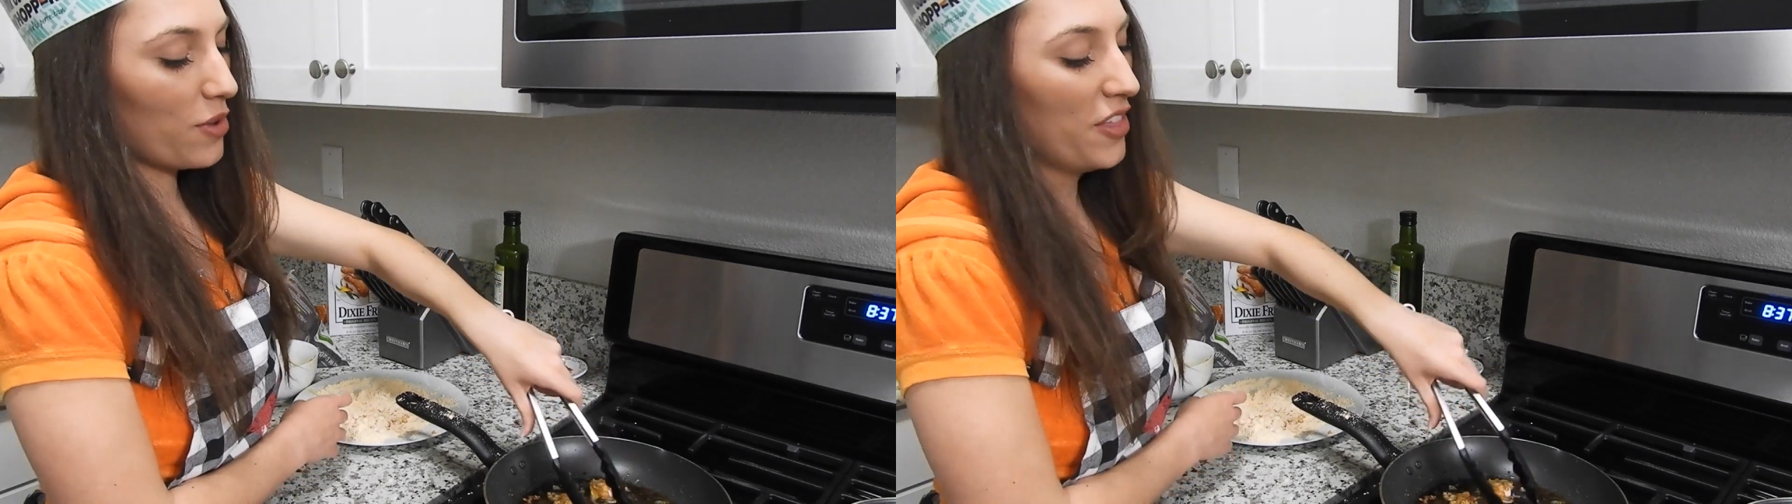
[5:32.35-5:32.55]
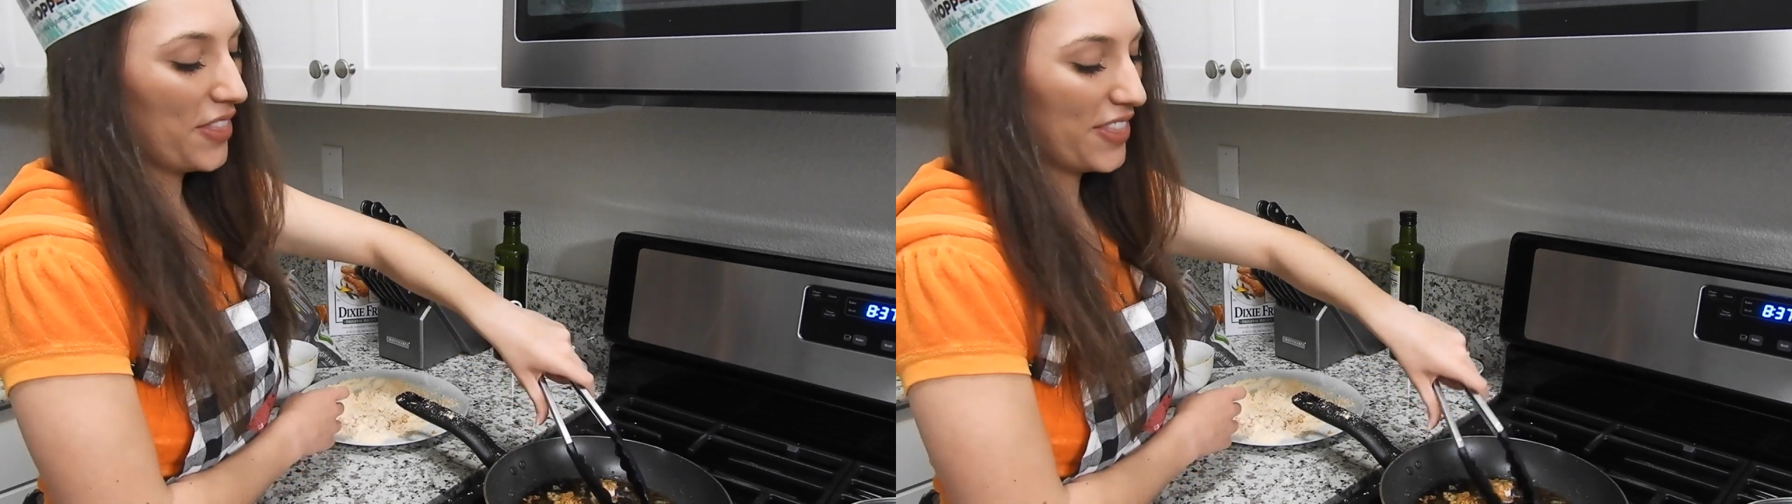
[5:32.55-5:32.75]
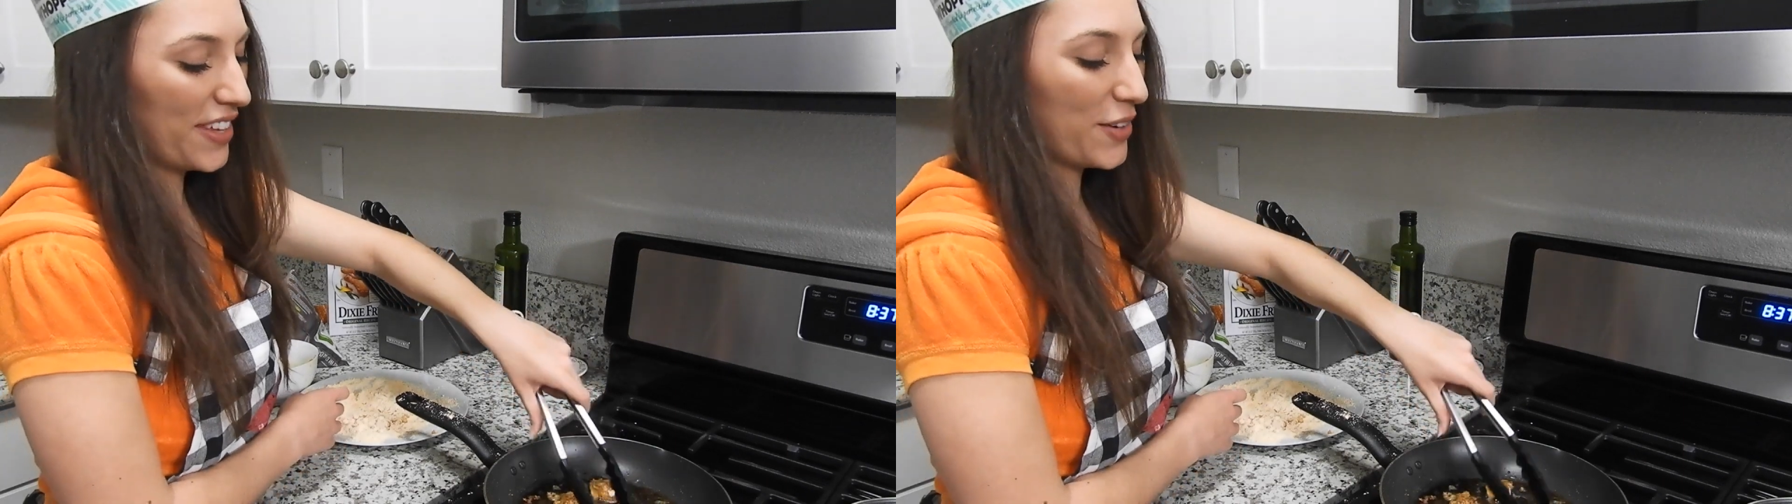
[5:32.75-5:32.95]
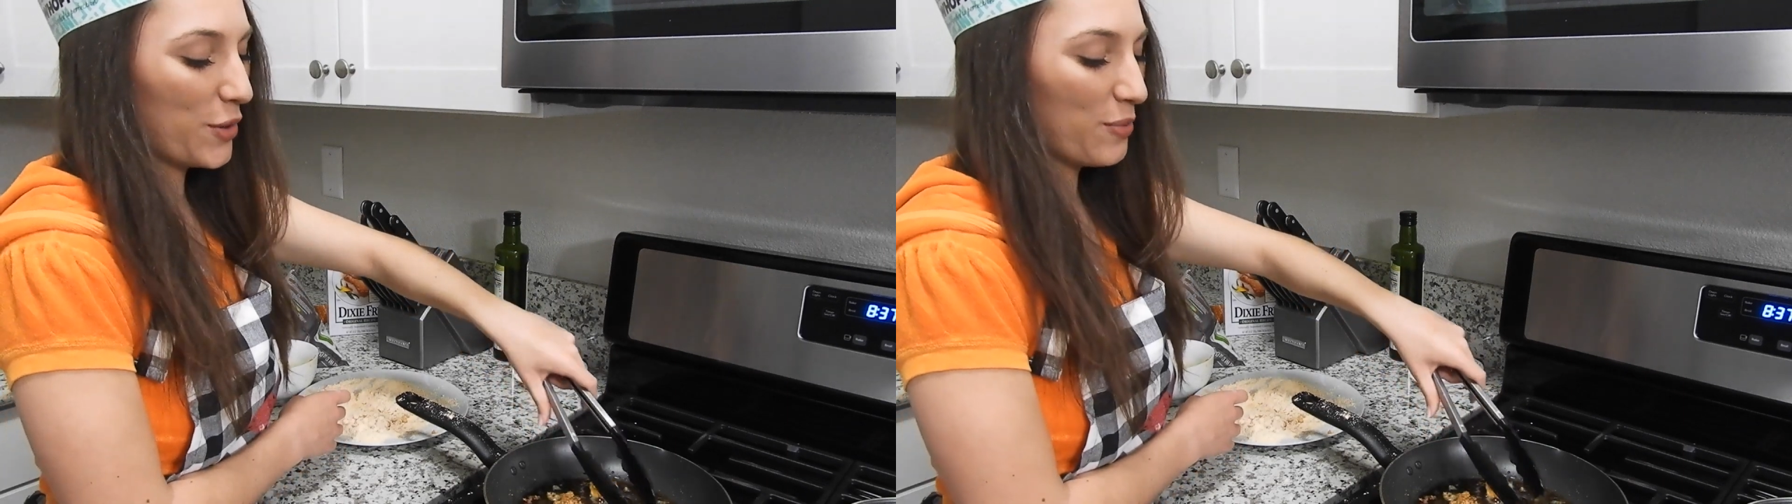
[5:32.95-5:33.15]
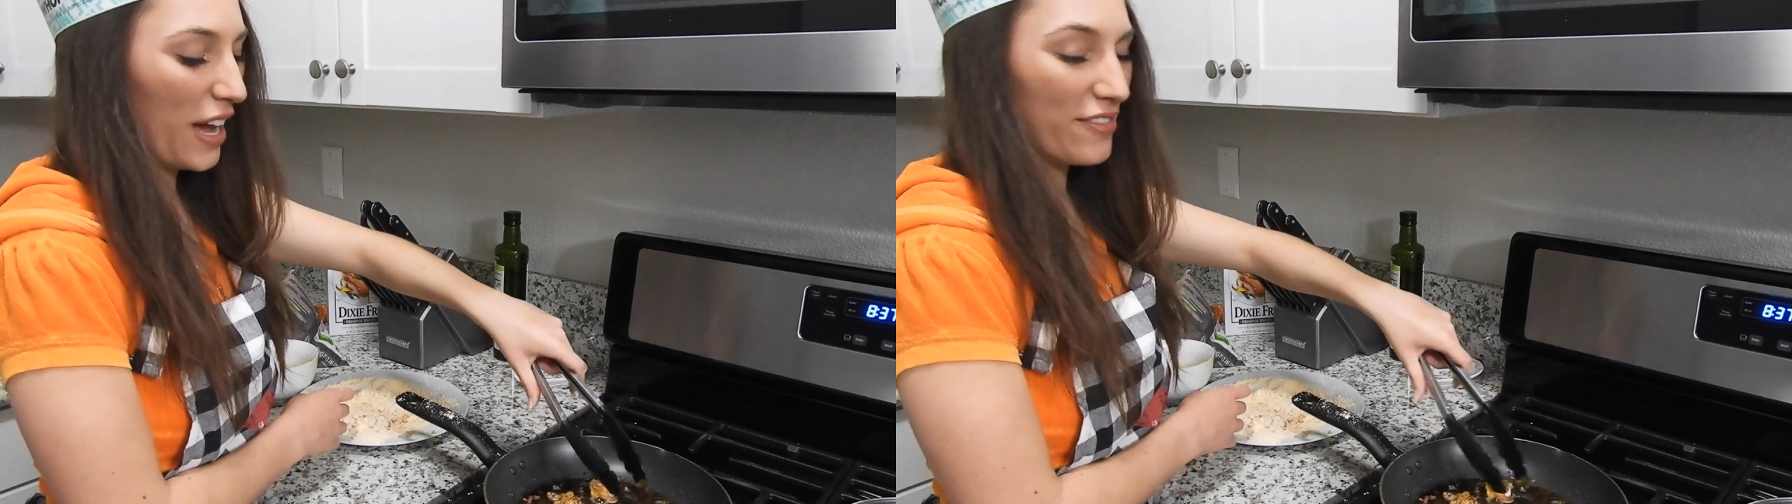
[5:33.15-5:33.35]
the Who
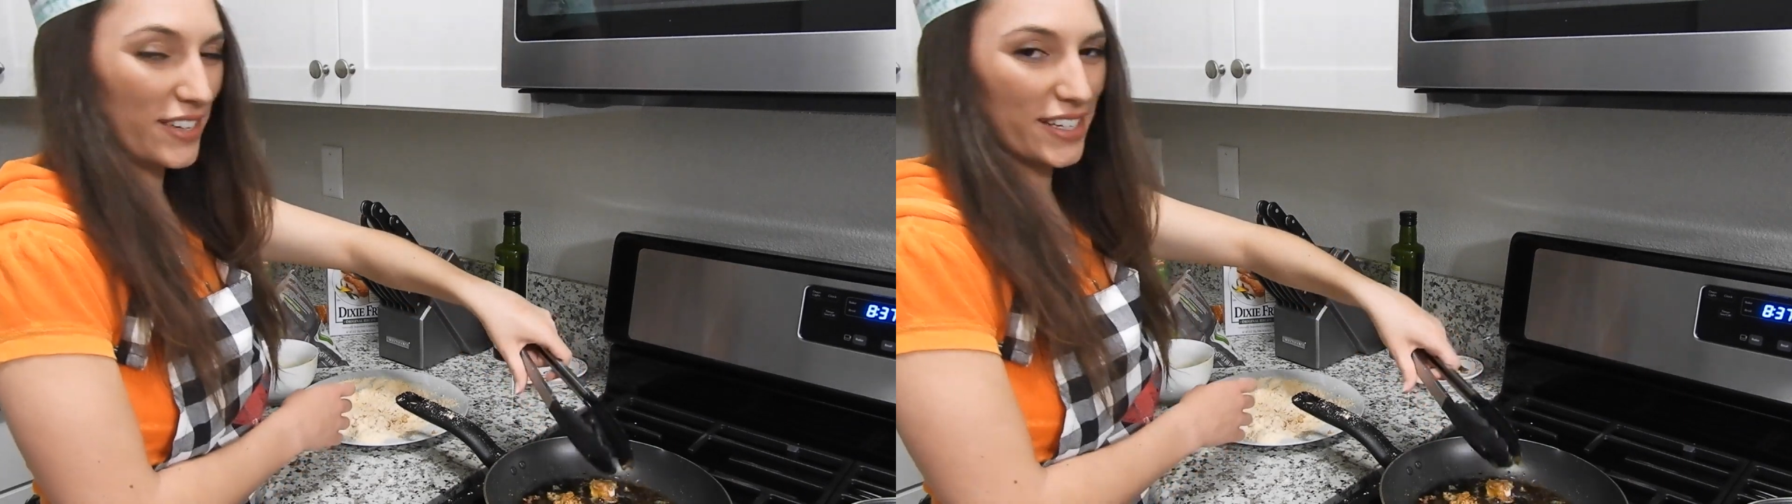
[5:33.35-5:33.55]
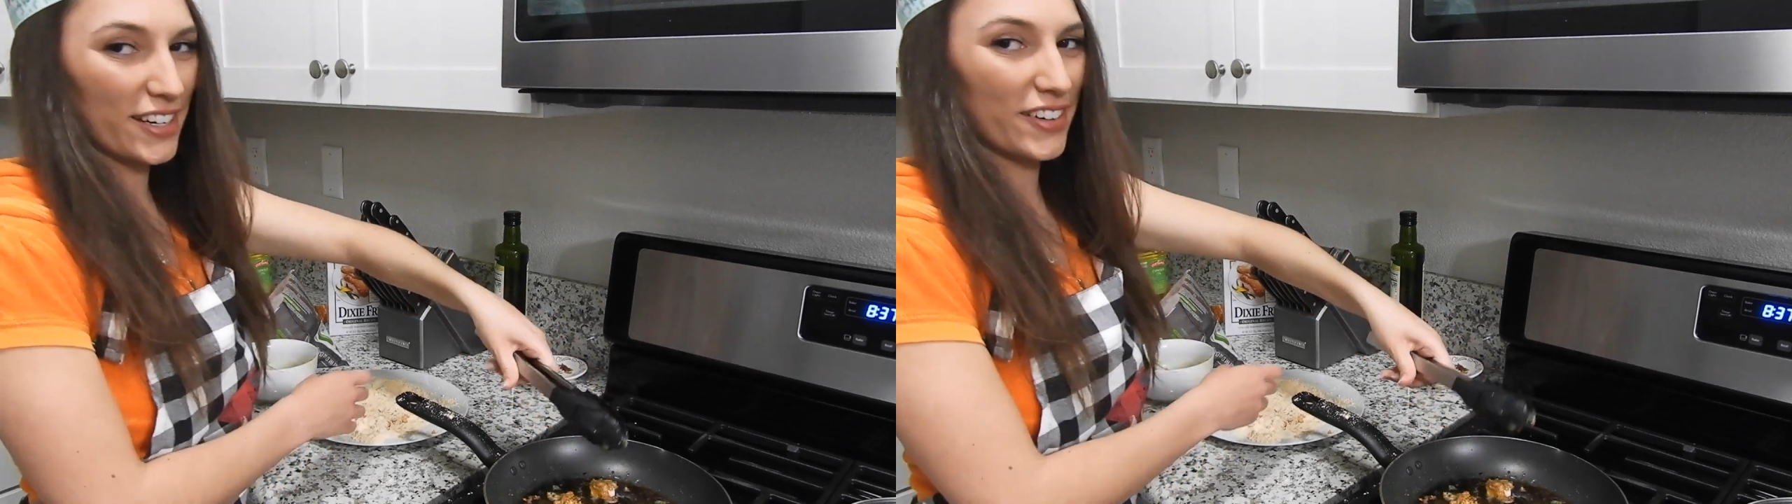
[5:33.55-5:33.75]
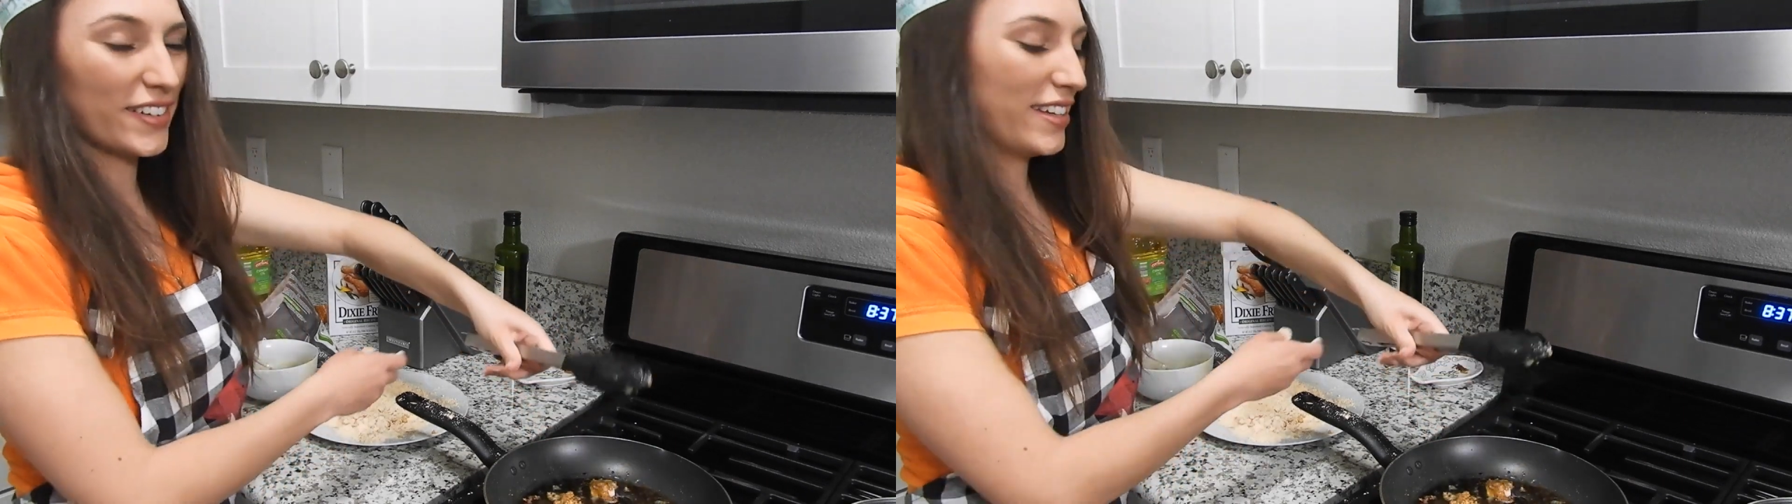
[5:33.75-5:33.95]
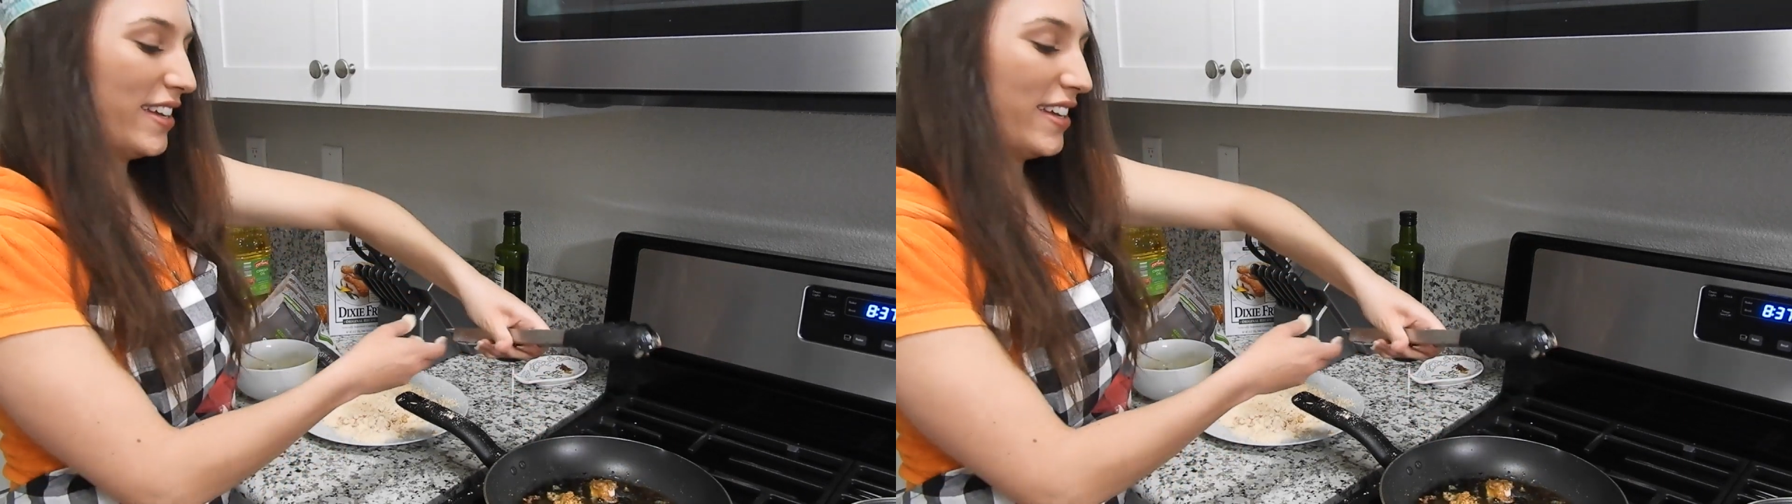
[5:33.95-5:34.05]
Am I video.